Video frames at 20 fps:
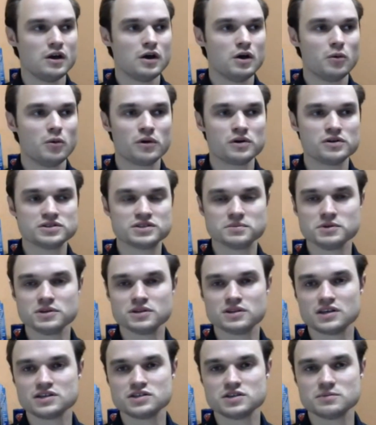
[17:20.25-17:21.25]
What are some of the
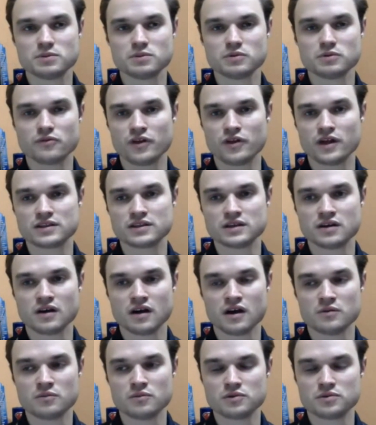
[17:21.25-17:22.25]
things you've been reflecting
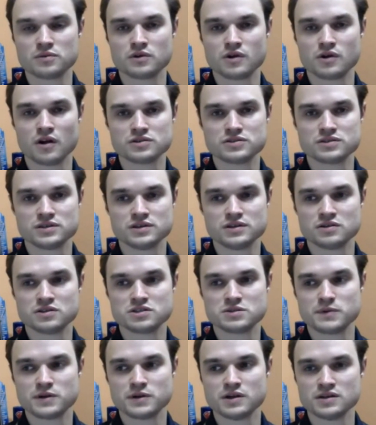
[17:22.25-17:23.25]
on with regards to your
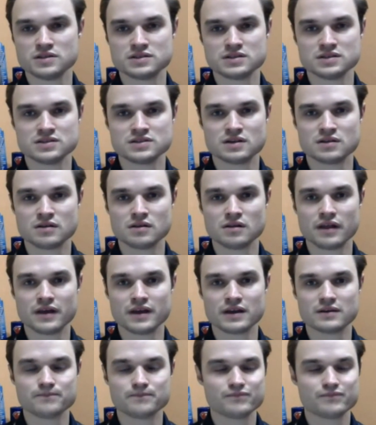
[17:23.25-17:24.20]
experiences? Are there like,